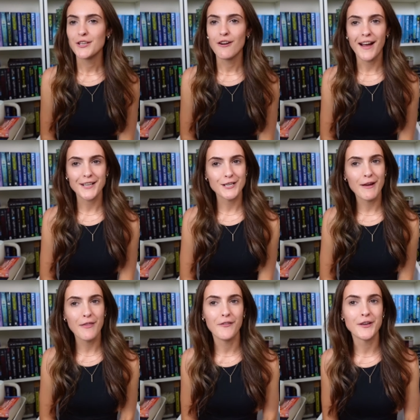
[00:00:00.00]
So I've actually
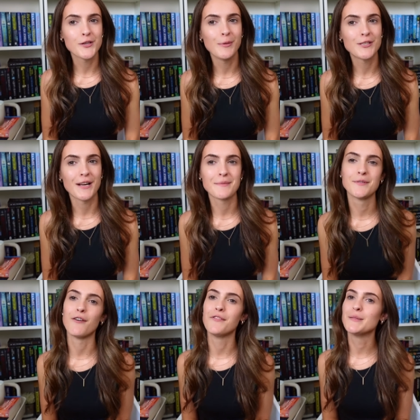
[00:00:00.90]
read the first couple of
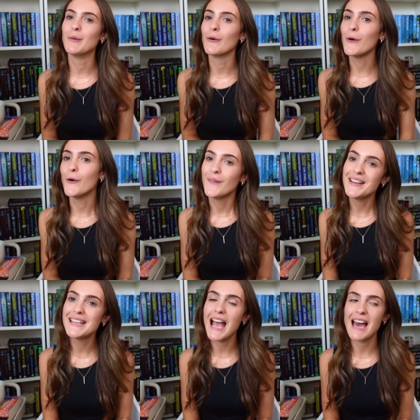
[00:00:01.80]
chapters of this book
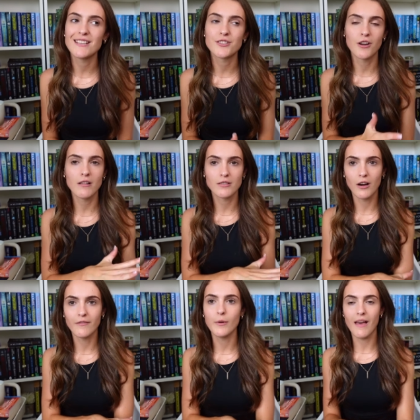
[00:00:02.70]
already and it starts
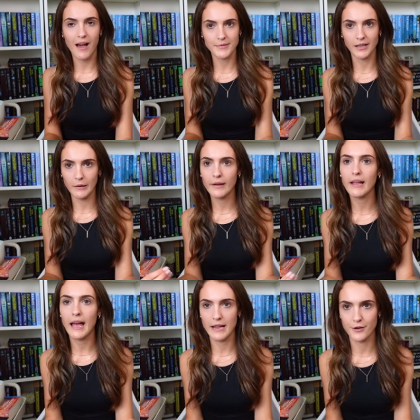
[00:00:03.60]
off with absolute
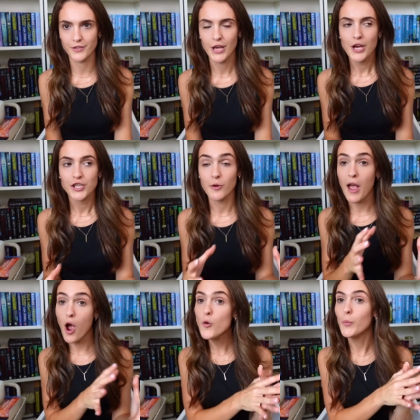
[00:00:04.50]
chaos. So
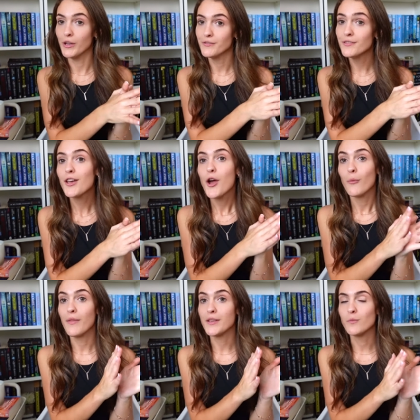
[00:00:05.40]
it opens
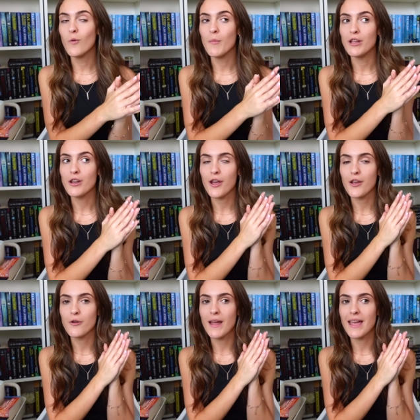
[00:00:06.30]
with this woman
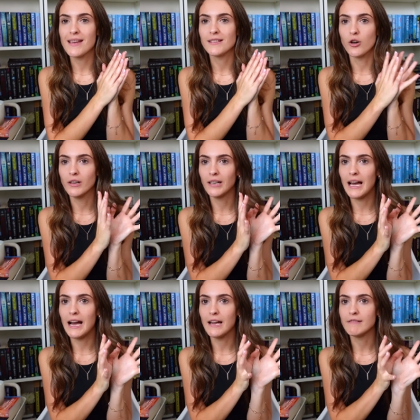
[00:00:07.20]
who is
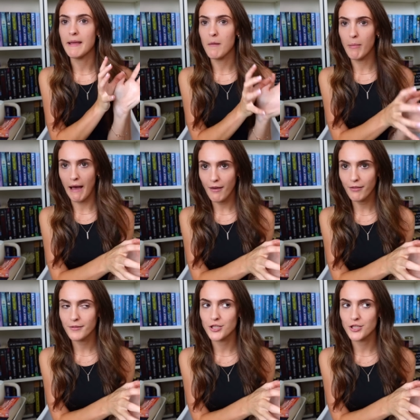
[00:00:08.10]
unalived in the bath.